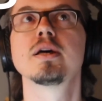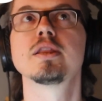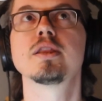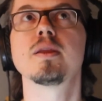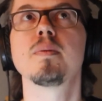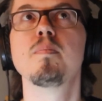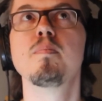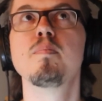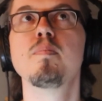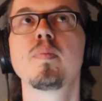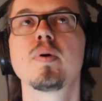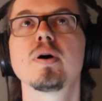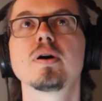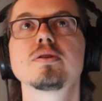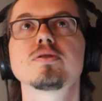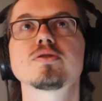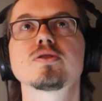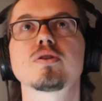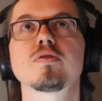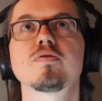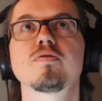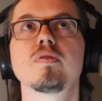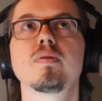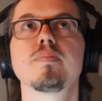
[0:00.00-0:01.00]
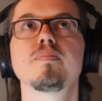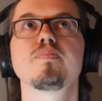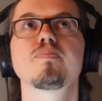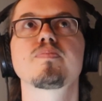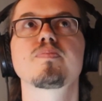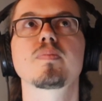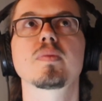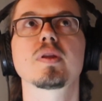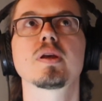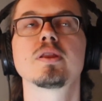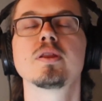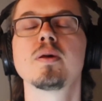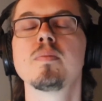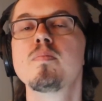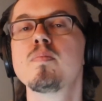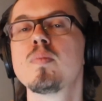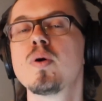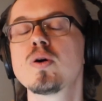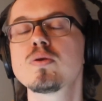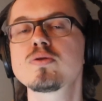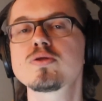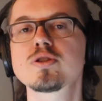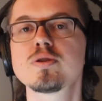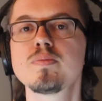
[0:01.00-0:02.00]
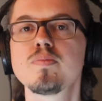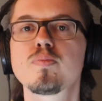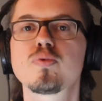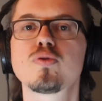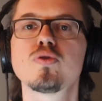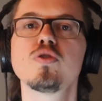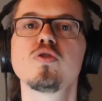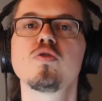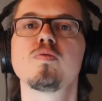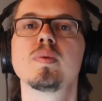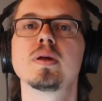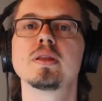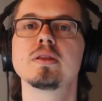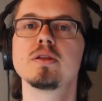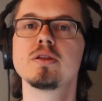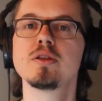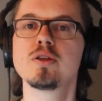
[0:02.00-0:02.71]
the most improvement.